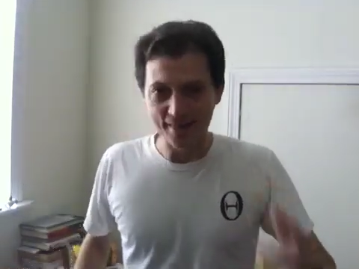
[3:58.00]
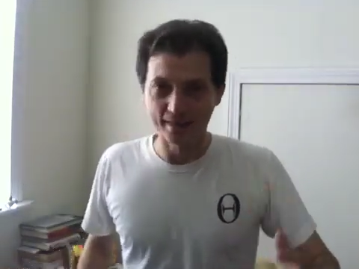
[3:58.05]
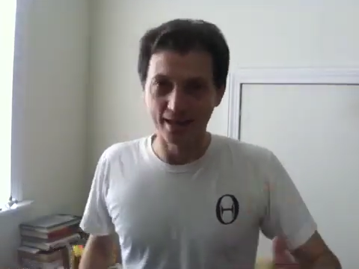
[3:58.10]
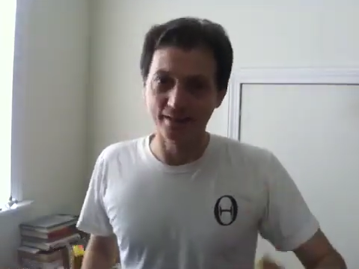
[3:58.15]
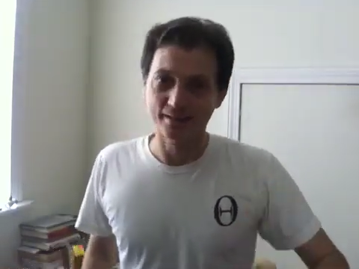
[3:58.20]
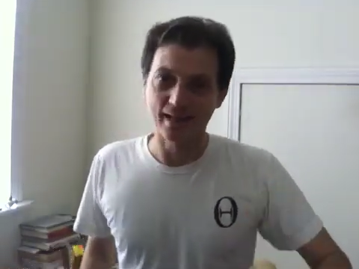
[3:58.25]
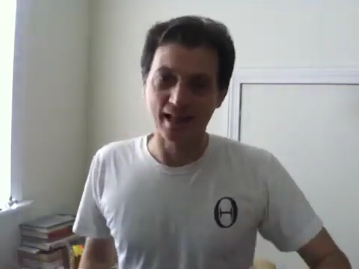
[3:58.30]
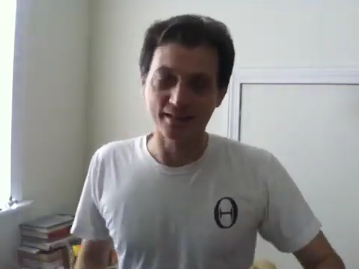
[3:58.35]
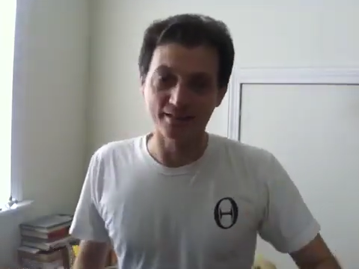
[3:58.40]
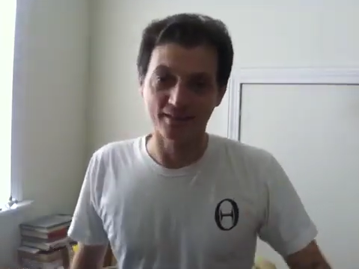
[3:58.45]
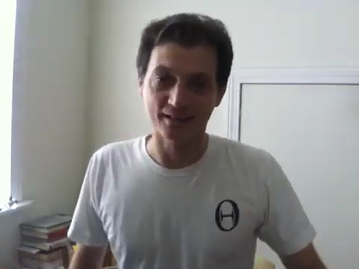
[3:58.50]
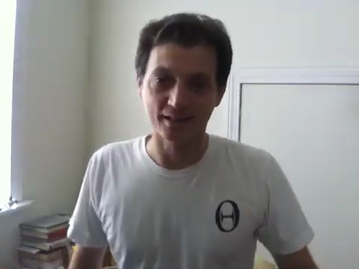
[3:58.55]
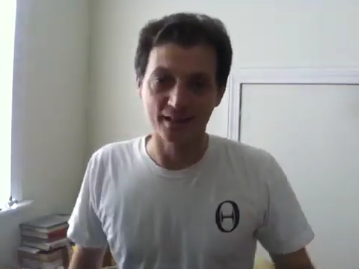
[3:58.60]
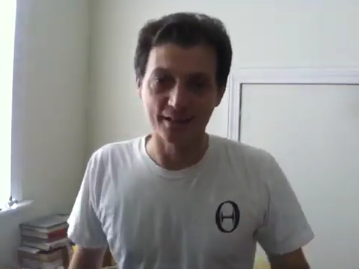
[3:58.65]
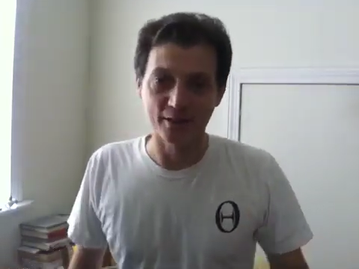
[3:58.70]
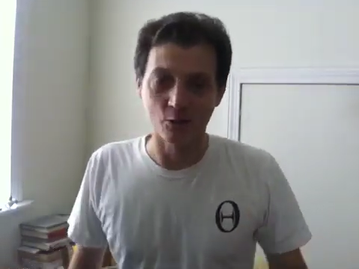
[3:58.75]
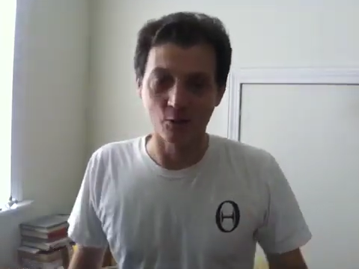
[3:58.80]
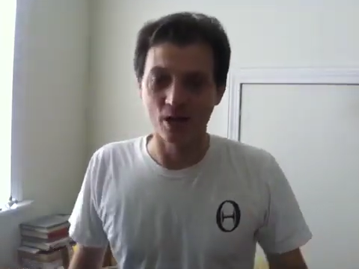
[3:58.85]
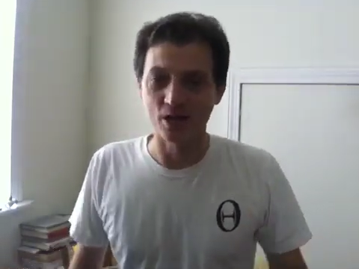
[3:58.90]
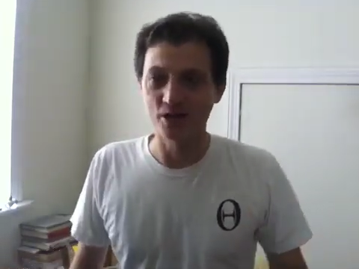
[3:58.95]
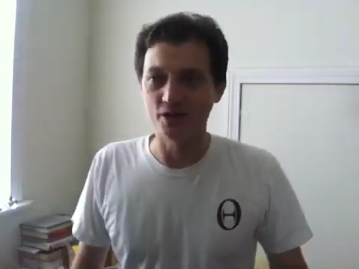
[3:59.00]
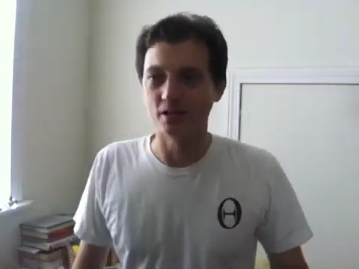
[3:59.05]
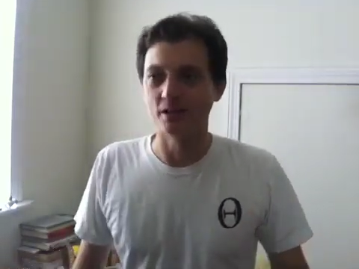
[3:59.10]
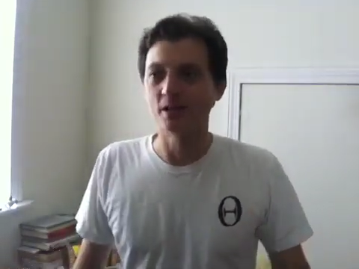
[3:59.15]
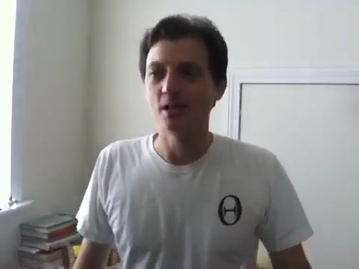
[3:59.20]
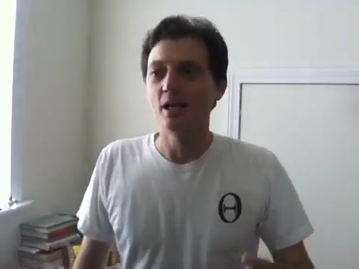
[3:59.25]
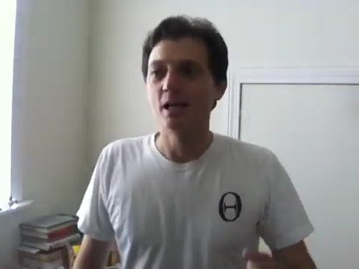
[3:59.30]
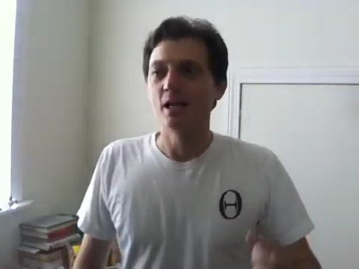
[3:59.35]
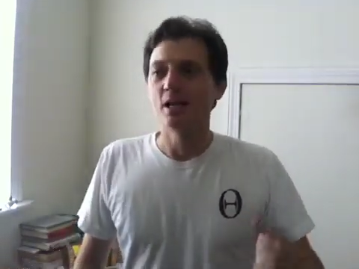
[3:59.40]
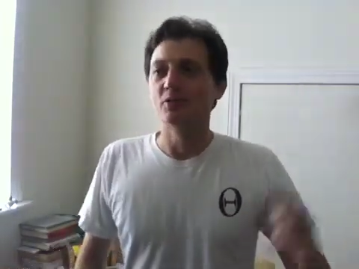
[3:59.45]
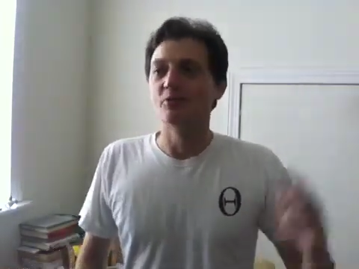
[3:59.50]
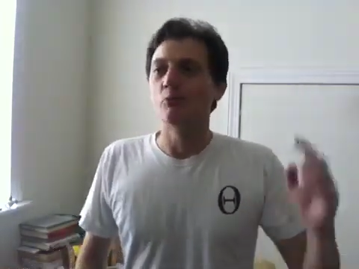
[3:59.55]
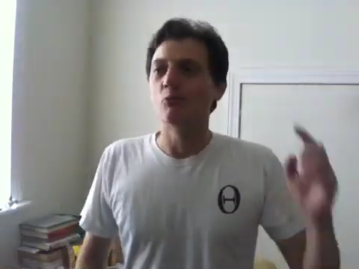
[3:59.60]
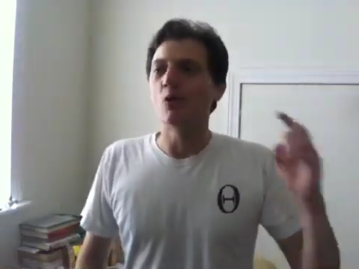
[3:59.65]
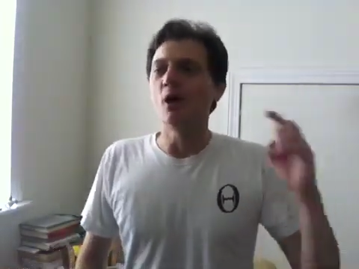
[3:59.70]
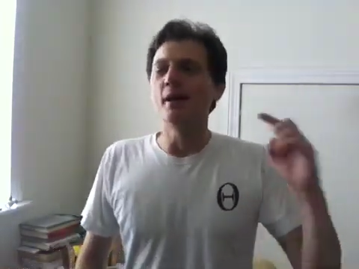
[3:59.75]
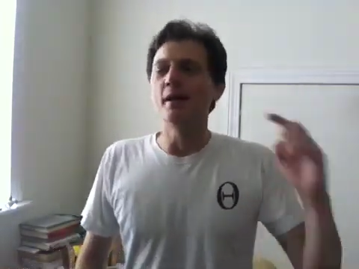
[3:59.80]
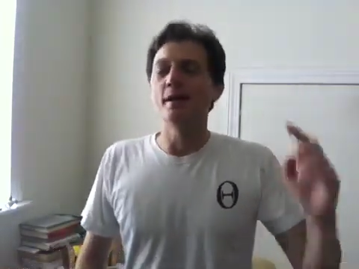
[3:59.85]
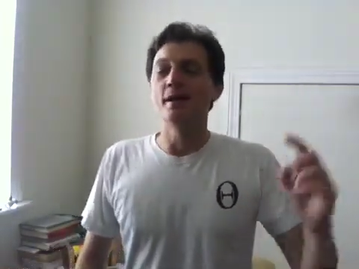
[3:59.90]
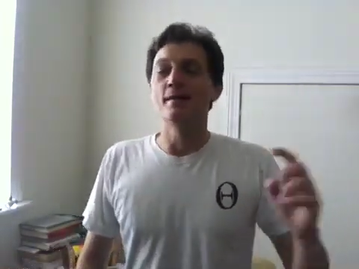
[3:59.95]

think that's the key question: is what